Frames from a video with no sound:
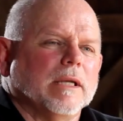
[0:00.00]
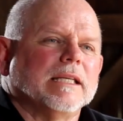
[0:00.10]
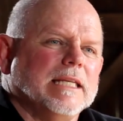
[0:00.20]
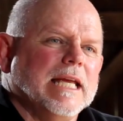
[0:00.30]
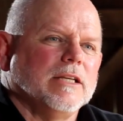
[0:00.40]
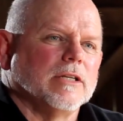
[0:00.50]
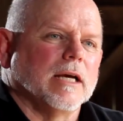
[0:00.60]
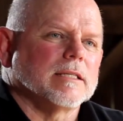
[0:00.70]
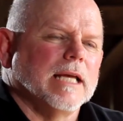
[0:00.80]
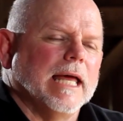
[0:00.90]
but to teach
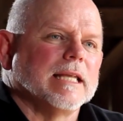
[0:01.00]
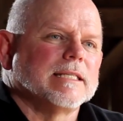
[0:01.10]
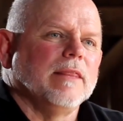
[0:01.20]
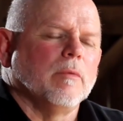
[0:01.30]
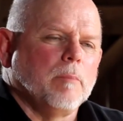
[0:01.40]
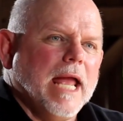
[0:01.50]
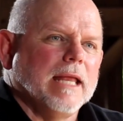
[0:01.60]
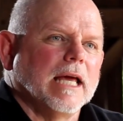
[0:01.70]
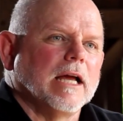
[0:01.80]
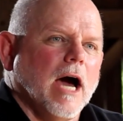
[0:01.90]
us. And it's in the
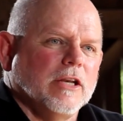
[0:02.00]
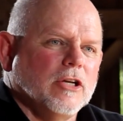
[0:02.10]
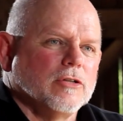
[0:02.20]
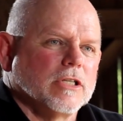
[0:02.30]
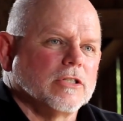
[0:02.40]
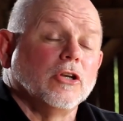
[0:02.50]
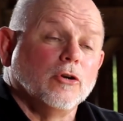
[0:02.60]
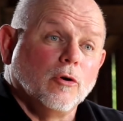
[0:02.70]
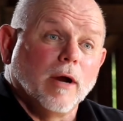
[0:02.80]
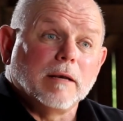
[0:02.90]
pain that God uses to
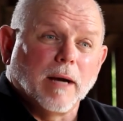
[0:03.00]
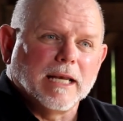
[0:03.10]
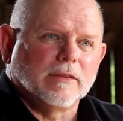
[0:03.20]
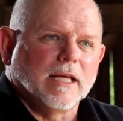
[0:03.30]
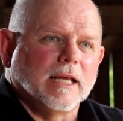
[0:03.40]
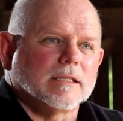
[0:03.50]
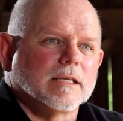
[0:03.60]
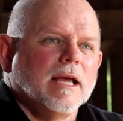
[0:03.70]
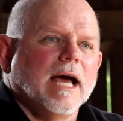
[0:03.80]
do great and mighty things.